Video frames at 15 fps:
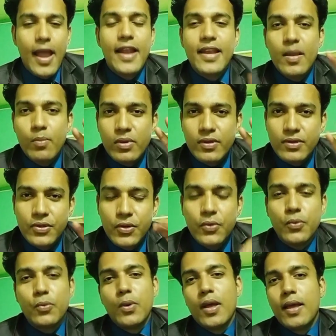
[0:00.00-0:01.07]
number 2,
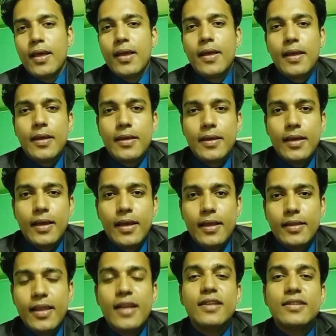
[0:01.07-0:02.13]

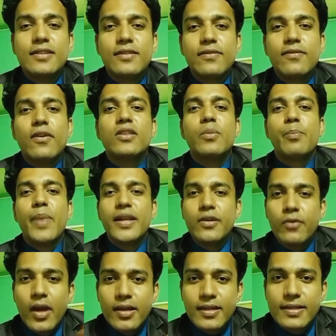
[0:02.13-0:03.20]
that is for the better
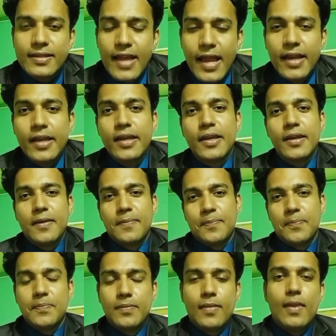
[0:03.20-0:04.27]
understanding.
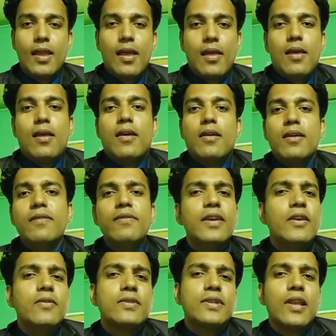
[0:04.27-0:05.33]
If you
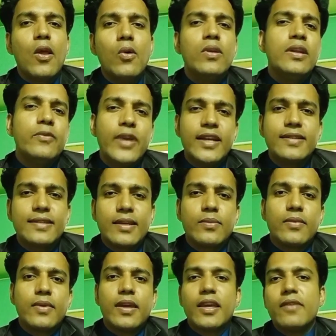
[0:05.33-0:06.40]
slowly read
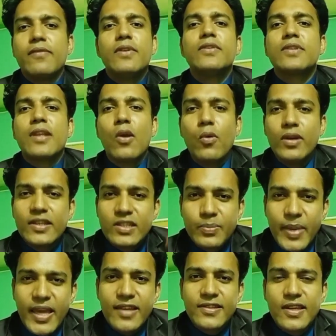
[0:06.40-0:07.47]
something, if you slowly
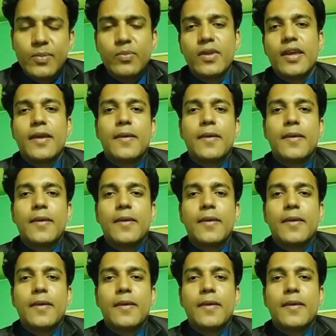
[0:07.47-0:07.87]
speak something,